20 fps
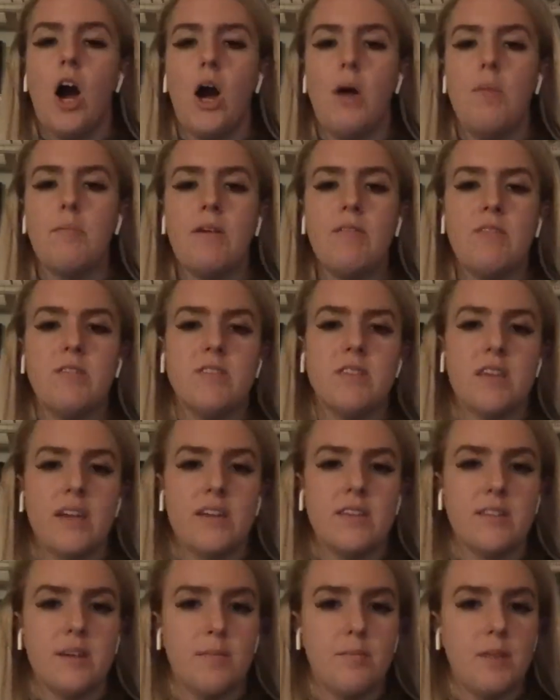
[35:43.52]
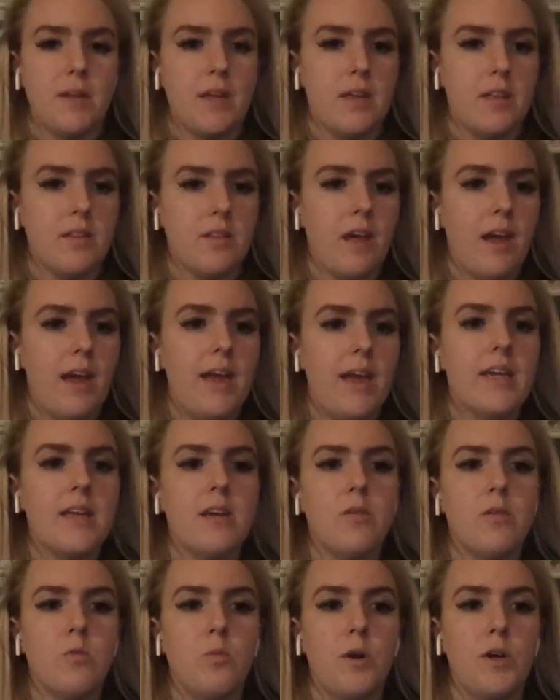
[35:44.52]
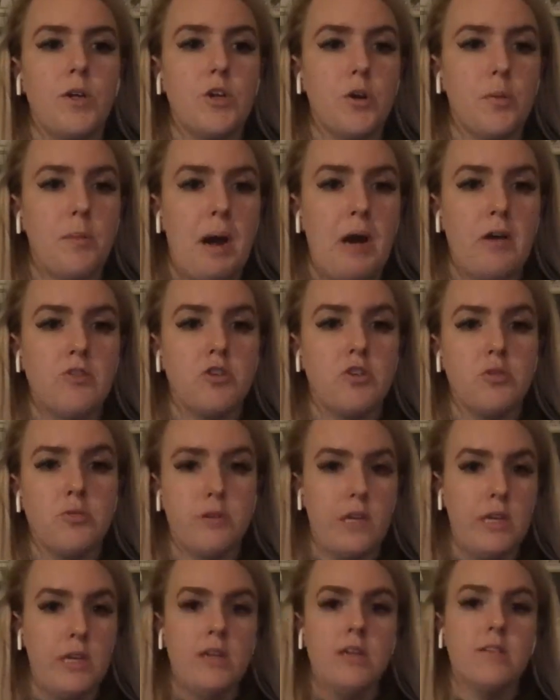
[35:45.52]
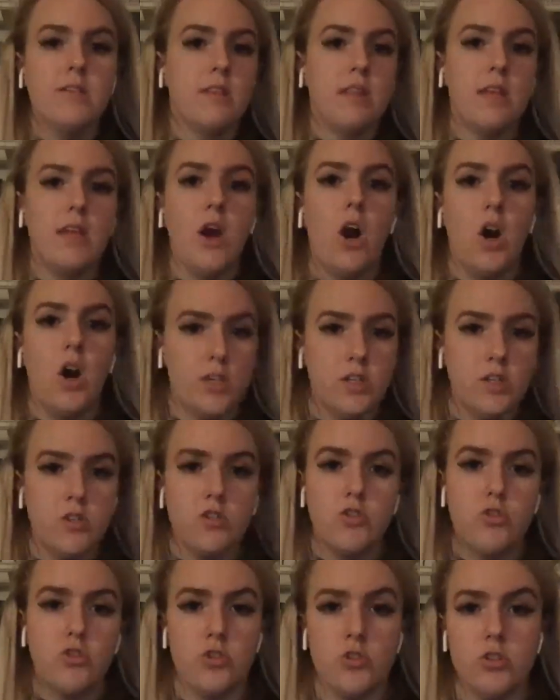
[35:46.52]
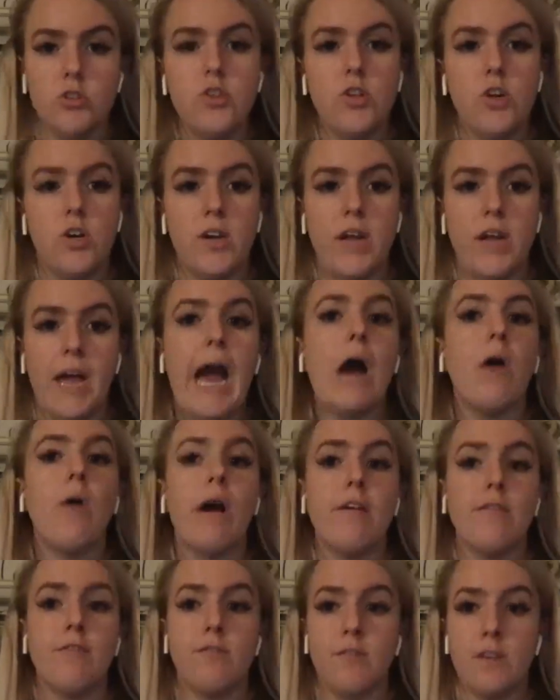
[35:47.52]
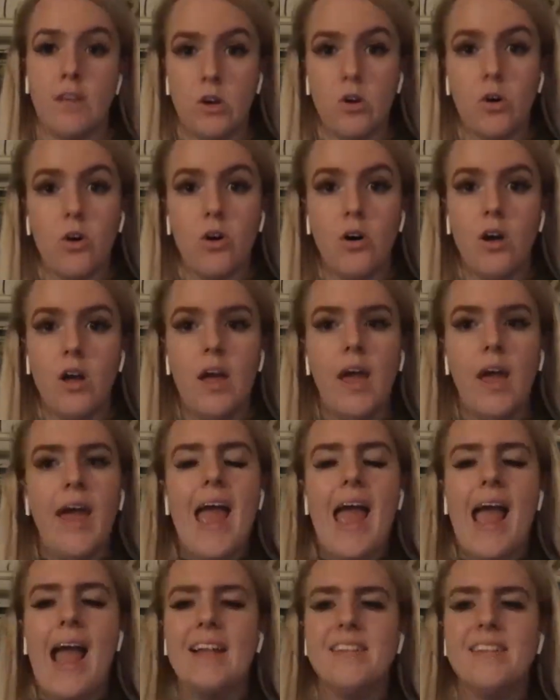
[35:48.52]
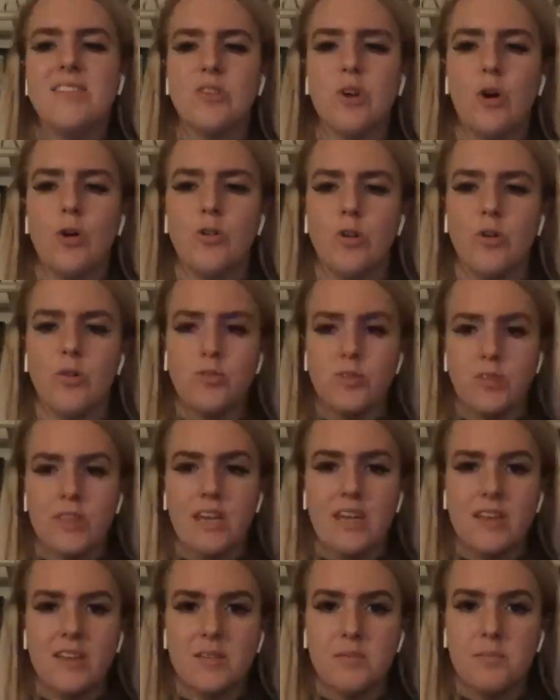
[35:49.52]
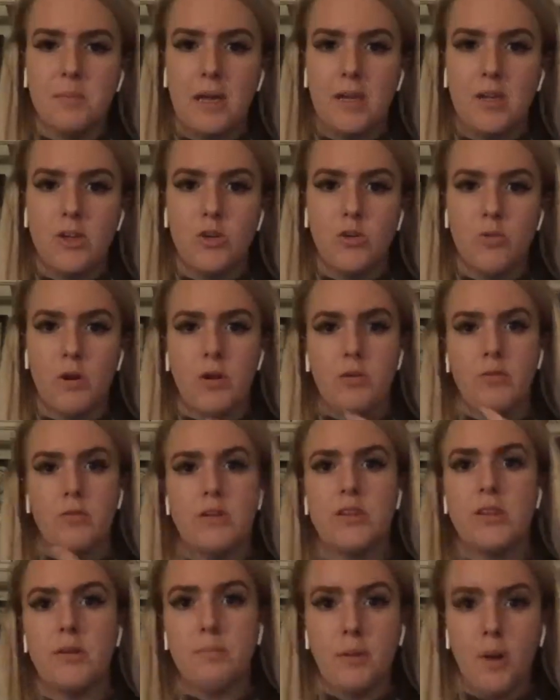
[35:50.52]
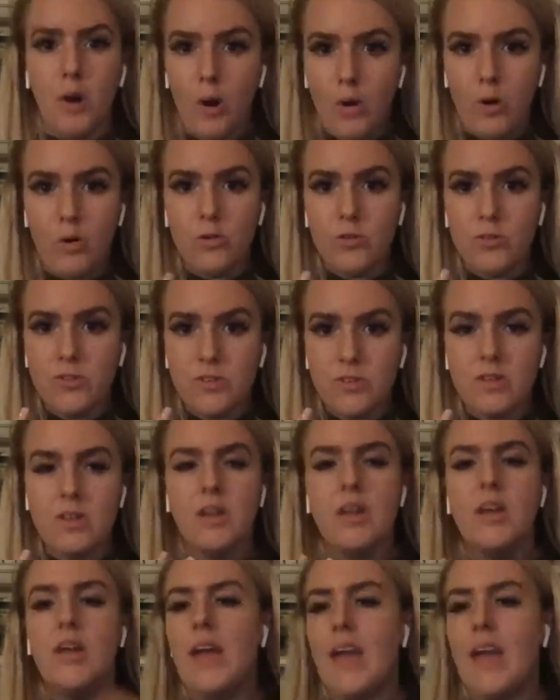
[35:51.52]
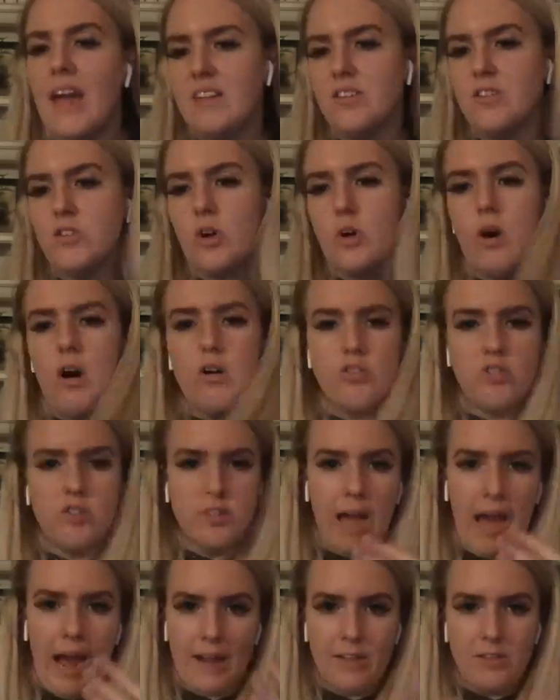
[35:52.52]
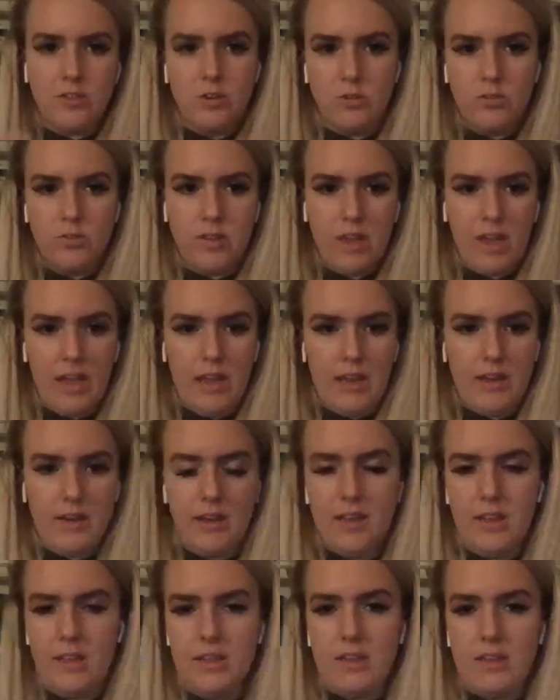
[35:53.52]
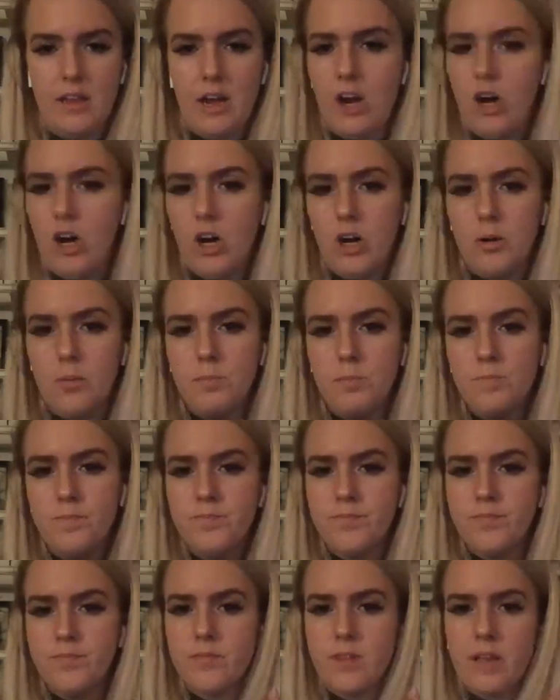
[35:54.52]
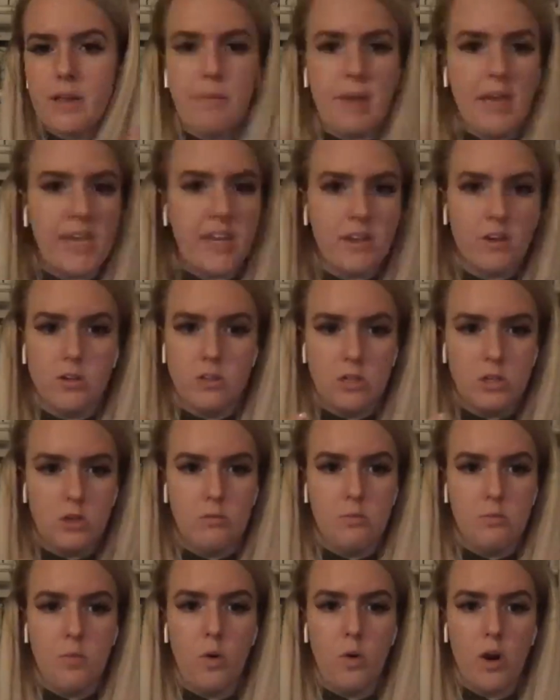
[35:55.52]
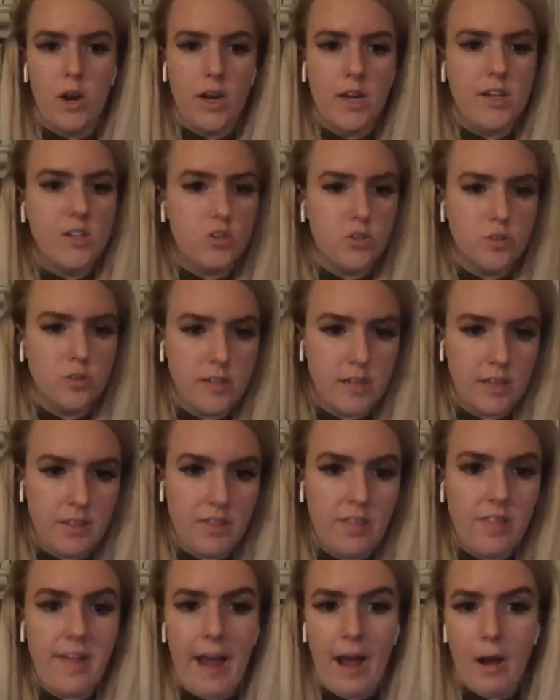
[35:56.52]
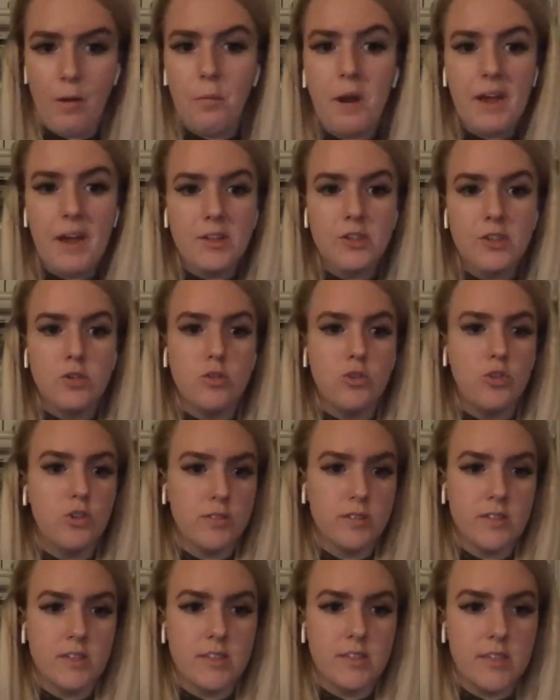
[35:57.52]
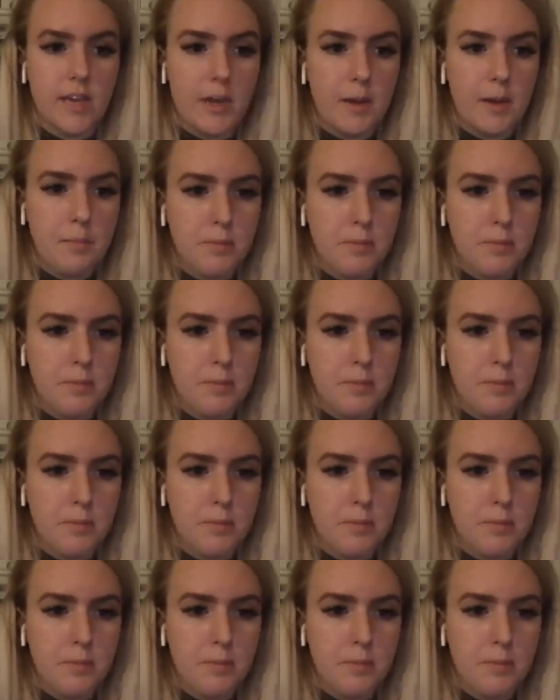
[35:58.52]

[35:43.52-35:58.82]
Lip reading: Even saying something like what you're about to read is the honest truth on how I feel. And so those things make you want to read the post. And so I'll just add those in and make it a little more interesting that way too, just a tip.